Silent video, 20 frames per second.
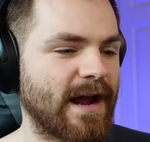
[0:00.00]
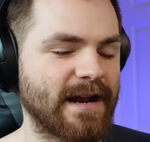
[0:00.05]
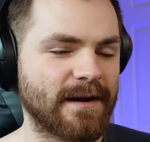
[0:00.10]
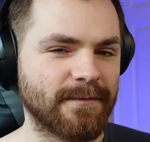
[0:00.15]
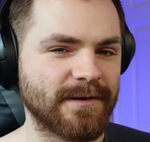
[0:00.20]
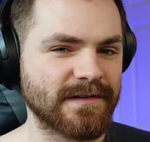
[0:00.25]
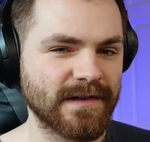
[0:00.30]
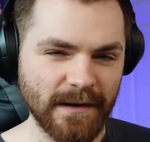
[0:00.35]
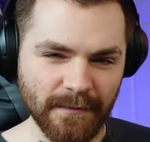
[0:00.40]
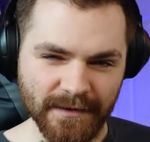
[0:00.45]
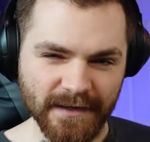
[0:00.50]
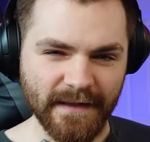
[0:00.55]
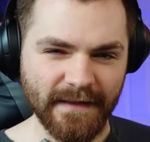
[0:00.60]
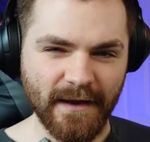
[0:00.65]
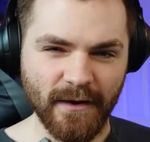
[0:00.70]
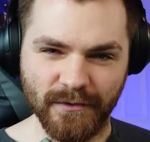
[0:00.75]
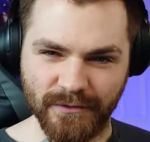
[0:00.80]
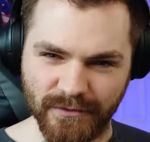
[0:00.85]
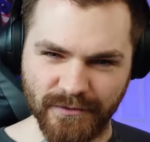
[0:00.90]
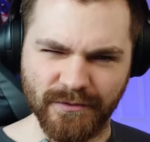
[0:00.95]
random reason. Anyone done
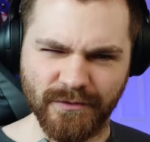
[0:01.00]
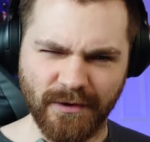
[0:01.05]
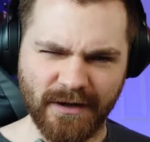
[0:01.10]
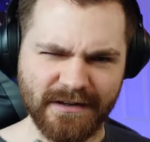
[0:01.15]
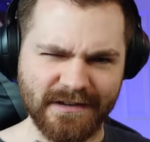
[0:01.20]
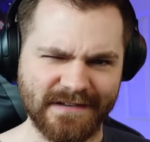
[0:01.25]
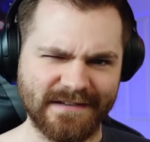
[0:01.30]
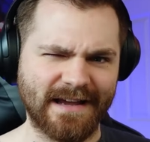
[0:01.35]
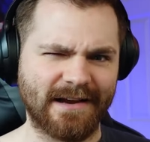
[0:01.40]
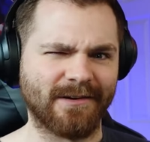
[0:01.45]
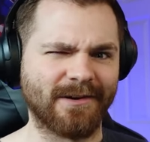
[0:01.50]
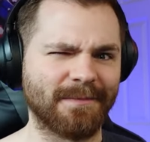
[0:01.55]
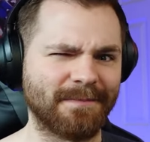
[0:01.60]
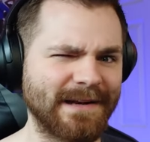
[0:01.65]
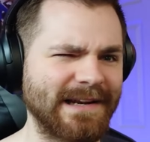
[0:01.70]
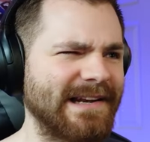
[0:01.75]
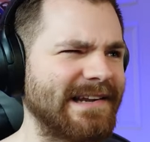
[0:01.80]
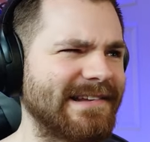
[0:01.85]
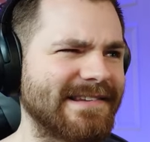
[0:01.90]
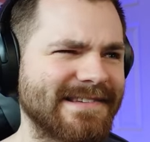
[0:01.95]
that? Or do I just sound
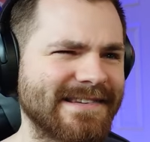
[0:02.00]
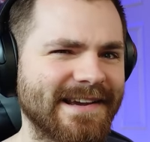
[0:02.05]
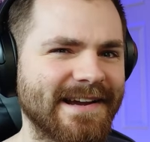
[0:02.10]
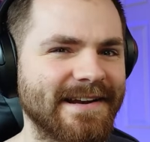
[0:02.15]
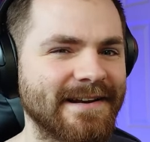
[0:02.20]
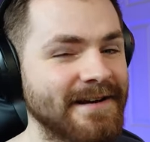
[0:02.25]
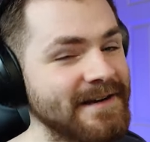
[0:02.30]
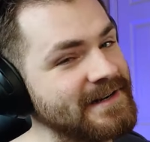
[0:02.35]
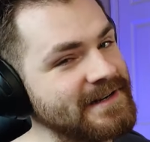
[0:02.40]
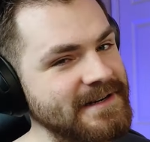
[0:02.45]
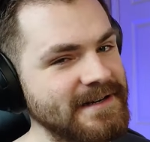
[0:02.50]
completely insane?